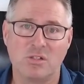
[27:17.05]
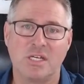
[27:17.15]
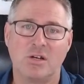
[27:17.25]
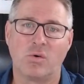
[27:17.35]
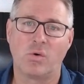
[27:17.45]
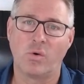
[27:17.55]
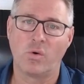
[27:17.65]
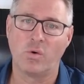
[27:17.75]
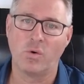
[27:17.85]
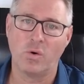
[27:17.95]
in,
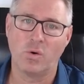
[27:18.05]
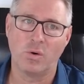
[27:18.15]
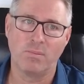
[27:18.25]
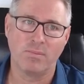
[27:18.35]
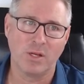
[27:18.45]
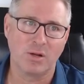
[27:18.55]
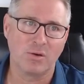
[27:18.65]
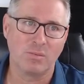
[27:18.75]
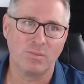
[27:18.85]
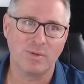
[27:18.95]
or
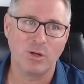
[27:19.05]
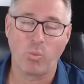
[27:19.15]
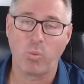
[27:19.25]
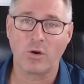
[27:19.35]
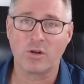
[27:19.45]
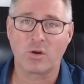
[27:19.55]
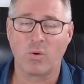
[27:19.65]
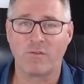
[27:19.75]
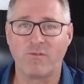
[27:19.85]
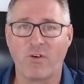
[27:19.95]
you want to
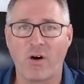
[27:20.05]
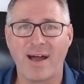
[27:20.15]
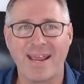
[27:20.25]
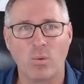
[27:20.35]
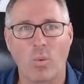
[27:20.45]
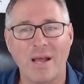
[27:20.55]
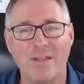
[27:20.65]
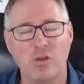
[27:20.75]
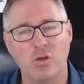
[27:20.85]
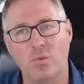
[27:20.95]
quantify in a way
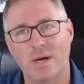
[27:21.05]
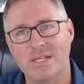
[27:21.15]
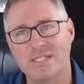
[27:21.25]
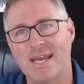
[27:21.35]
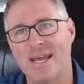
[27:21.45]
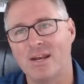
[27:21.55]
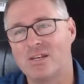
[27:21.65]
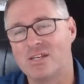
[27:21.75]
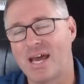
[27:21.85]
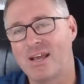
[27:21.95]
that you
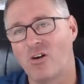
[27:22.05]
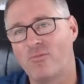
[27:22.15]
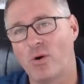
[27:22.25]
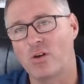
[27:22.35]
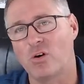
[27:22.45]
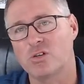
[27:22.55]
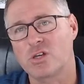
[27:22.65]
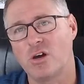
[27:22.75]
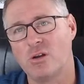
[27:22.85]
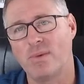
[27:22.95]
understand, takeoff by cost
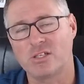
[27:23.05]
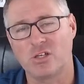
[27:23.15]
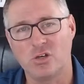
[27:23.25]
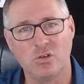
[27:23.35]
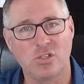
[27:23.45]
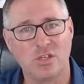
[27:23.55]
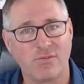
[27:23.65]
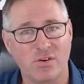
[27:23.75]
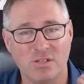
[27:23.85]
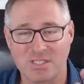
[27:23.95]
code makes a huge
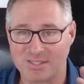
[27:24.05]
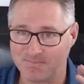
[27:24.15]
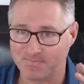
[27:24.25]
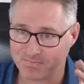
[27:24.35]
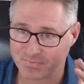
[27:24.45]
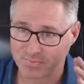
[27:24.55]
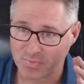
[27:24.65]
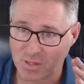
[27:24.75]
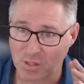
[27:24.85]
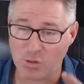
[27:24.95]
difference.
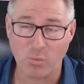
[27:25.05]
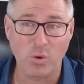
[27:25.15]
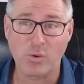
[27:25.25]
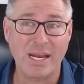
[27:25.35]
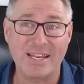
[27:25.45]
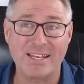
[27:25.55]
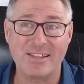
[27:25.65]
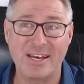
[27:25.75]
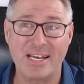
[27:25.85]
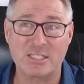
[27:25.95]
You will get it in
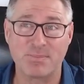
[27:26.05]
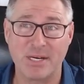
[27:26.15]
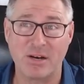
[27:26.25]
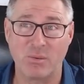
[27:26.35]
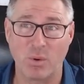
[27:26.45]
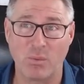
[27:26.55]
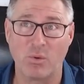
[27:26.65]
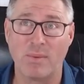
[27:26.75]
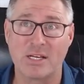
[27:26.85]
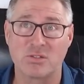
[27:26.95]
the next beta, and we will
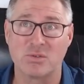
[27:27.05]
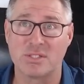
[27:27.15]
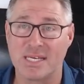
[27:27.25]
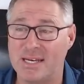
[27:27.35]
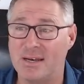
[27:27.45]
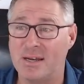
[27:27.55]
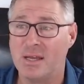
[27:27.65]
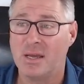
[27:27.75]
make sure it's in,